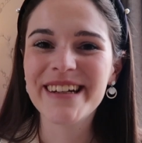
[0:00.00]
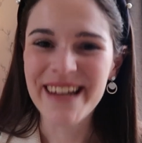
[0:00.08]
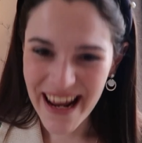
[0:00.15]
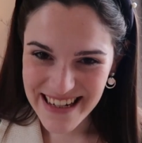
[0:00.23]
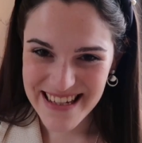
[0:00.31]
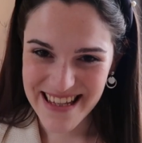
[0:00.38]

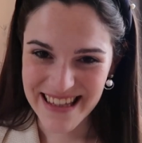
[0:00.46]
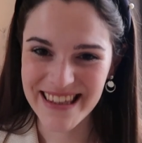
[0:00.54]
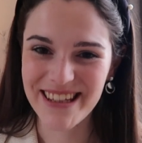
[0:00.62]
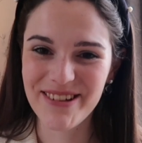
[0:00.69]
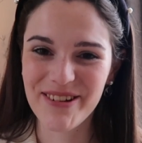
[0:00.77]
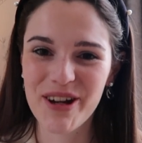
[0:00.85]
next thing
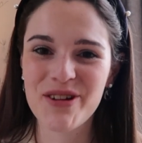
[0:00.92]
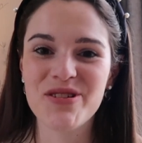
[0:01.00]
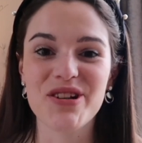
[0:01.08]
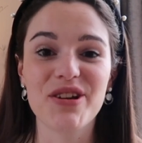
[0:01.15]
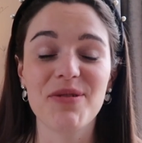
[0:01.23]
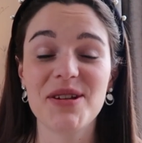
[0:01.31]
that you can
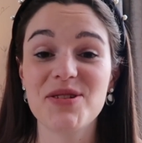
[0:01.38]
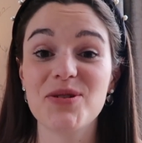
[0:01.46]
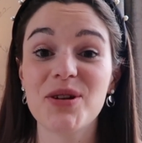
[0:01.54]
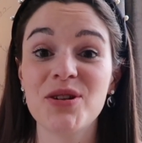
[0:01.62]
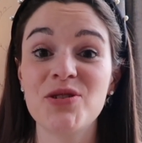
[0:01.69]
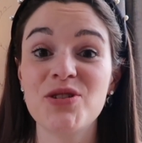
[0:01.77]
do is
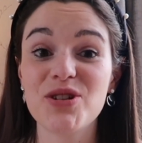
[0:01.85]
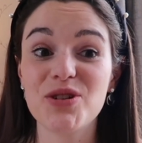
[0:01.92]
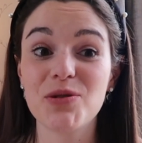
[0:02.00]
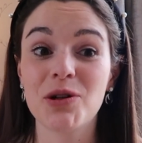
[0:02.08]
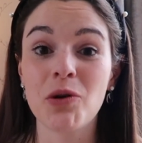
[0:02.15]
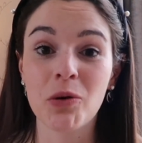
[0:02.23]
you can
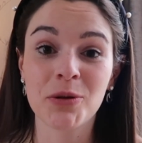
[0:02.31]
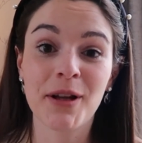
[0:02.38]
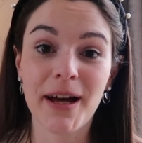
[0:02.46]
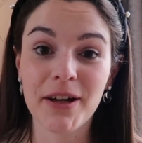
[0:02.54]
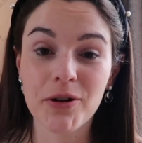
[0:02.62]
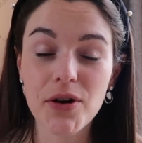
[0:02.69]
do an
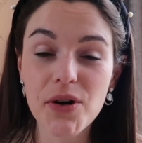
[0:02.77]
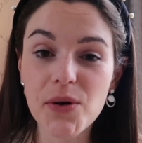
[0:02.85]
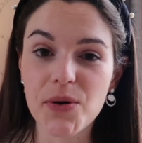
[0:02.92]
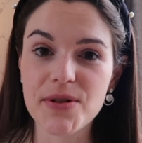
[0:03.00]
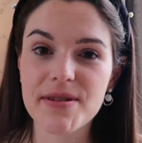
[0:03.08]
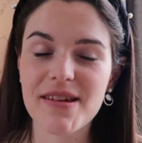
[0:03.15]
online
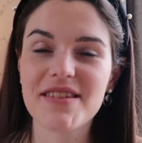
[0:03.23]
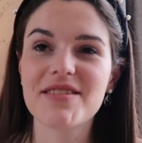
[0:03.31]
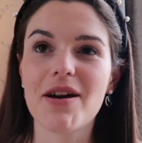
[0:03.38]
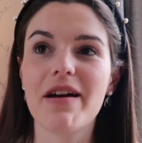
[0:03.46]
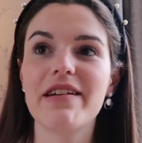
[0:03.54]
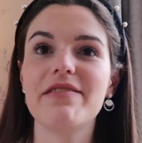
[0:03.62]
course.
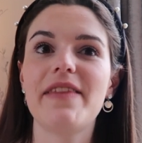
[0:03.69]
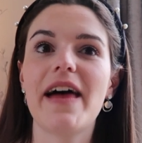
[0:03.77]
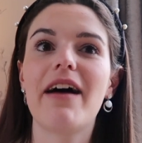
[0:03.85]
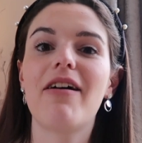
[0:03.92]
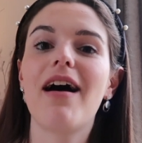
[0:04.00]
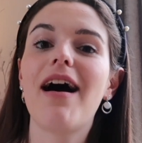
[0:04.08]
So there
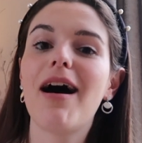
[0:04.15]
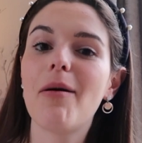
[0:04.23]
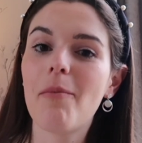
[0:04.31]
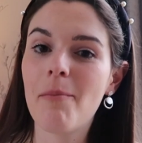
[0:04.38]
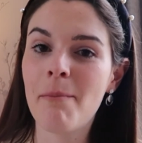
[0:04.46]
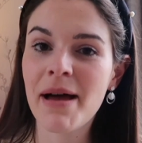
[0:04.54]

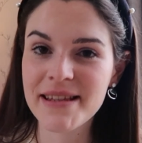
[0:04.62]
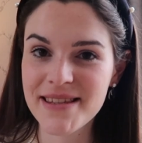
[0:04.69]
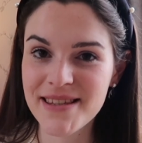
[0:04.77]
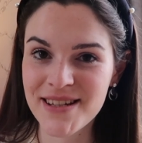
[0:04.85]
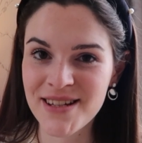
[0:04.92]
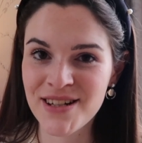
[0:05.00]
are
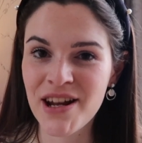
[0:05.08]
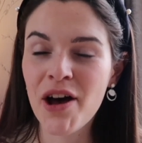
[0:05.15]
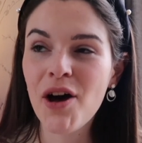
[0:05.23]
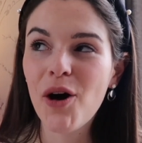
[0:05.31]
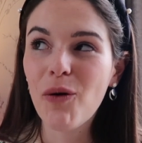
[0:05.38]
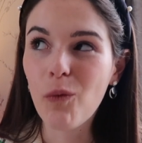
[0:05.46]
medicine
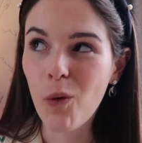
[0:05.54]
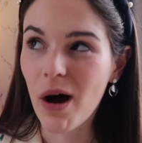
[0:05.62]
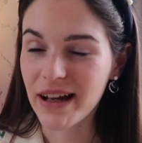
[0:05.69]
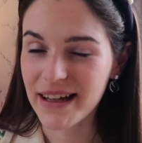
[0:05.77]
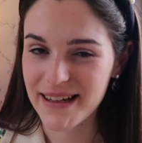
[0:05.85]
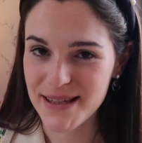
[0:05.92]

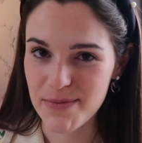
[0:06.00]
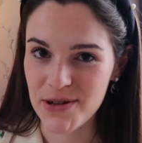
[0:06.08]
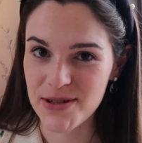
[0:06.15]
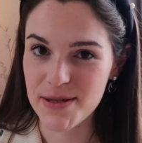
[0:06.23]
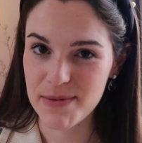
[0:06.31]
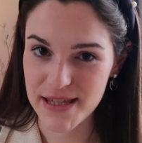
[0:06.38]
work
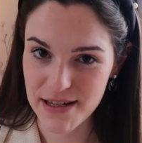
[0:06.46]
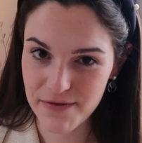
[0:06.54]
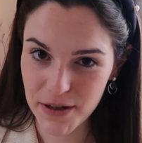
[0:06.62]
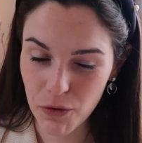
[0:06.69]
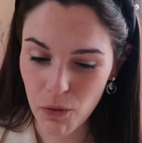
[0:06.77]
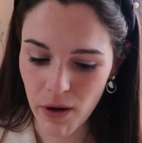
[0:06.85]
experience
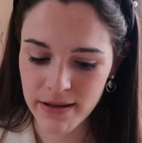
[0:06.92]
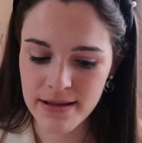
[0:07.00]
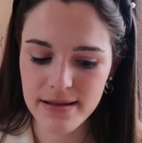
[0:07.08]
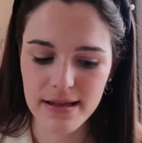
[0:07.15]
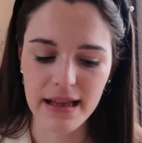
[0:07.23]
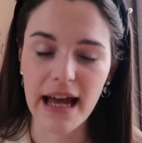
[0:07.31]
specific
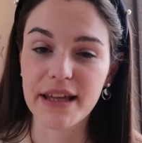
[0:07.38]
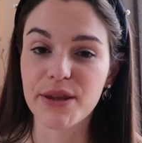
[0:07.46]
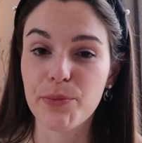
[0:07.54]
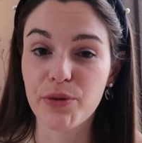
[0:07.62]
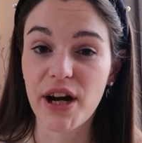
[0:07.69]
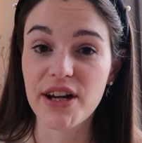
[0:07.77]
ones, like
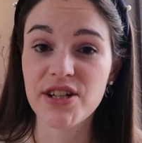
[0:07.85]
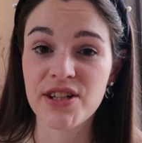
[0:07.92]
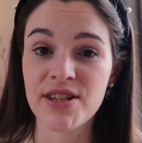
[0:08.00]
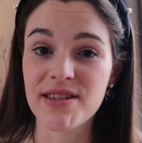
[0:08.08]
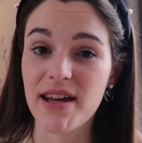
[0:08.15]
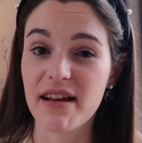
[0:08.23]
the
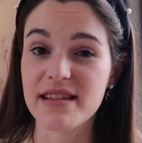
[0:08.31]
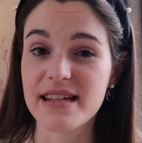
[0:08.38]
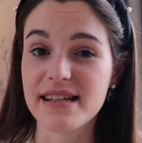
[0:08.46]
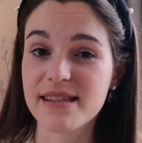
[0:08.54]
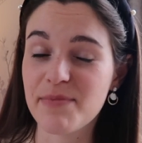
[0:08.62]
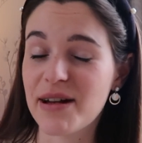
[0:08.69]
Brighton and
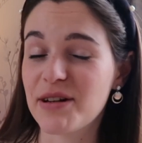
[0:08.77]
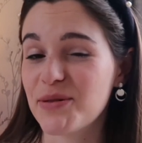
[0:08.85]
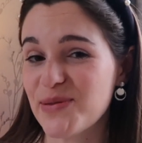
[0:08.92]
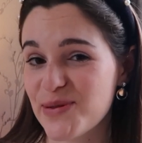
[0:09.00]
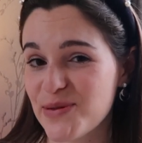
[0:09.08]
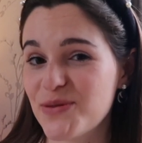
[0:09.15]
Sussex
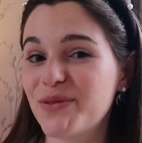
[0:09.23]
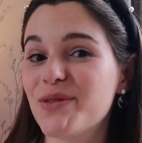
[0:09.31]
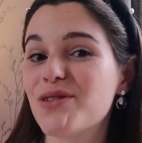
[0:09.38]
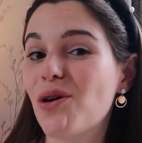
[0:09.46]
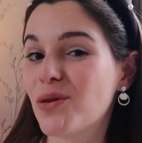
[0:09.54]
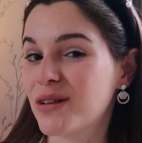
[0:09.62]
Medical
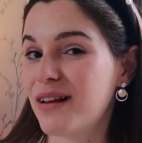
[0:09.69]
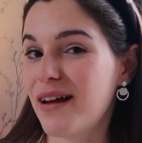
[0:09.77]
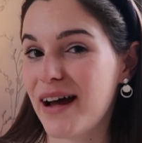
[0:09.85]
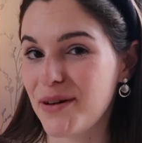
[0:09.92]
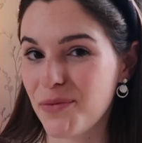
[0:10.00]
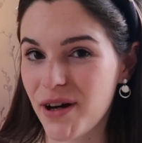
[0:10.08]
Schools
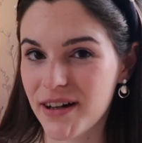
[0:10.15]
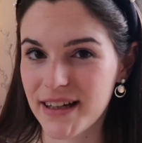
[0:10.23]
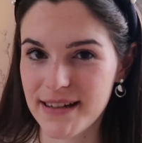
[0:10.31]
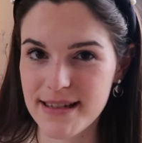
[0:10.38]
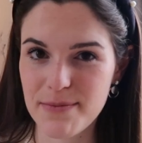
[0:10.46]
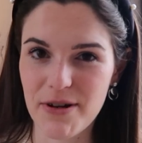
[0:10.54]
online
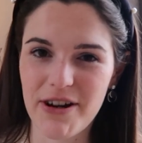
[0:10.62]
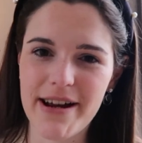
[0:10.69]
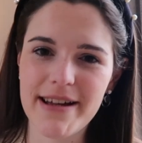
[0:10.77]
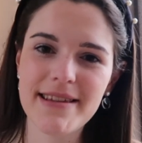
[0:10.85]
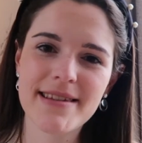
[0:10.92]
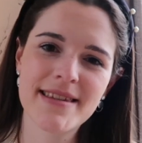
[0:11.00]
work
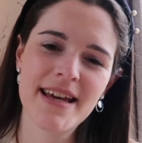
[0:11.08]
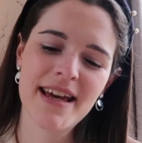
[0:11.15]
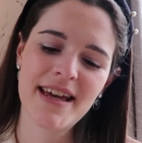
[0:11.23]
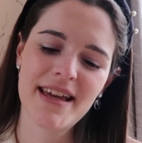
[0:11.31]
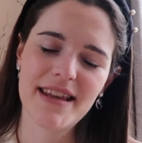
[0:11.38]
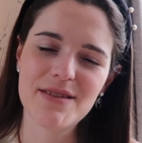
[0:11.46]
experience.
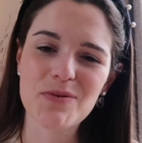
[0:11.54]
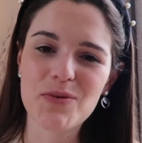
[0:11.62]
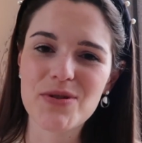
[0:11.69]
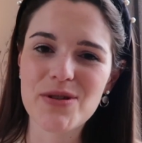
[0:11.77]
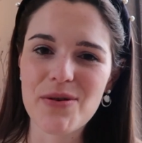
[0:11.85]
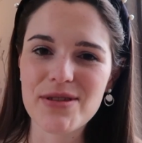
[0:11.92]
There's
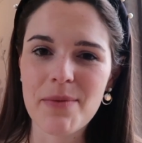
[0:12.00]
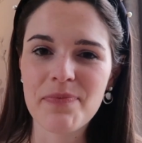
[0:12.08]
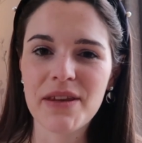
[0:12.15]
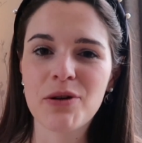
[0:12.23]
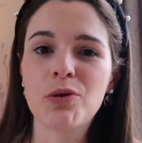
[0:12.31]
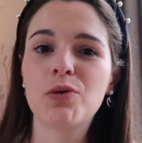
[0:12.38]
also
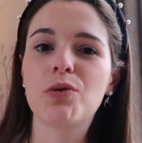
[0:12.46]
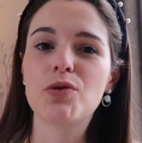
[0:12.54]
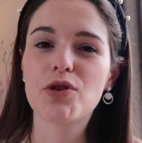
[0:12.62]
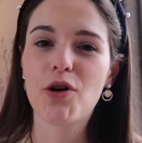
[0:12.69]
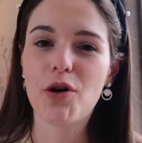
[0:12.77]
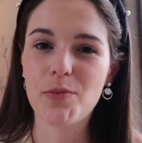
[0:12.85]
something
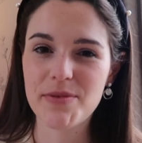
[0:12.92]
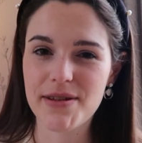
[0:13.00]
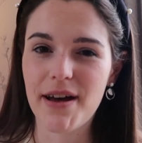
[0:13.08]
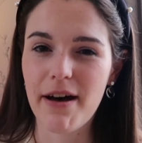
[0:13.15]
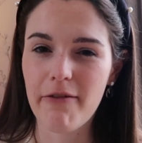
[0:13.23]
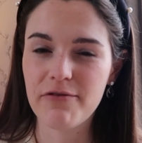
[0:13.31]
called
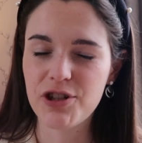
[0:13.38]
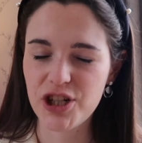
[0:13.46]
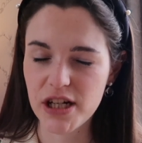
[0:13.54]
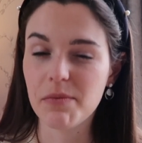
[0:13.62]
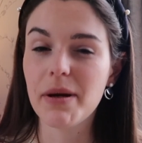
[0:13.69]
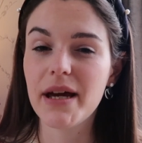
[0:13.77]
Observe
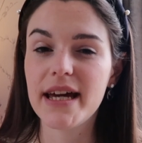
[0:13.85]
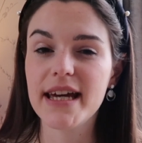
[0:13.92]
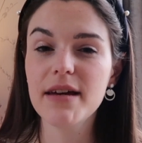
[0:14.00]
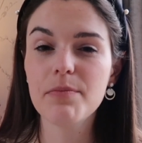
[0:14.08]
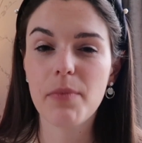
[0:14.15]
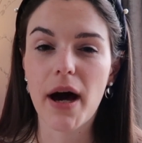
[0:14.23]
G
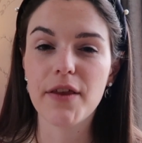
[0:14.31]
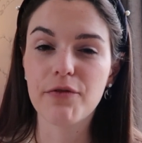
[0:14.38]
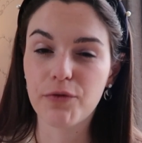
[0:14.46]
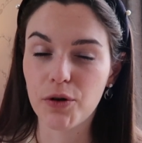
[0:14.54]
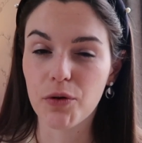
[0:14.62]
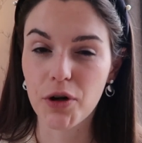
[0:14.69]
P by the
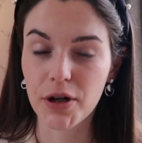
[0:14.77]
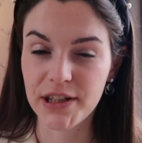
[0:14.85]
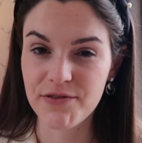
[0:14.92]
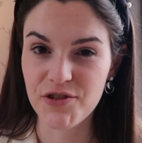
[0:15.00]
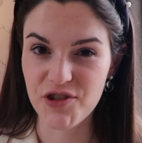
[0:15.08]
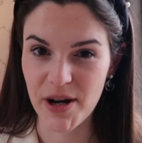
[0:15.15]
Royal
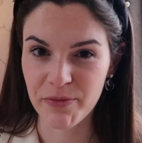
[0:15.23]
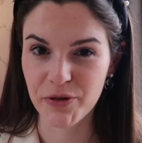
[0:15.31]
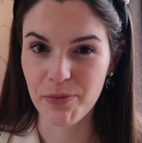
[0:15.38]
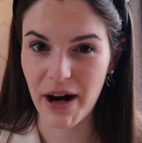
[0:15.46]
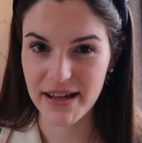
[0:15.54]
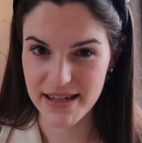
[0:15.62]
College of
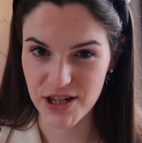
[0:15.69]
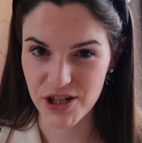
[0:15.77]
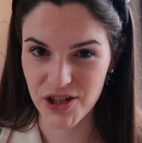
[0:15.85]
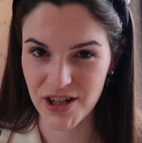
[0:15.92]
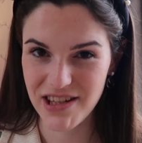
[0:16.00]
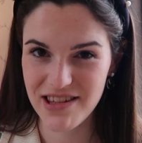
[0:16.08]
General
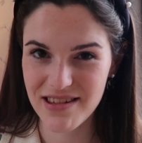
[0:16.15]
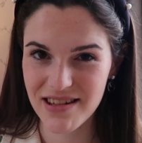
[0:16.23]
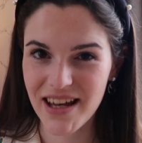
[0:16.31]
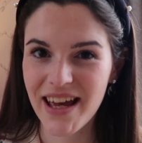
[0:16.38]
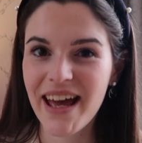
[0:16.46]
Practitioners.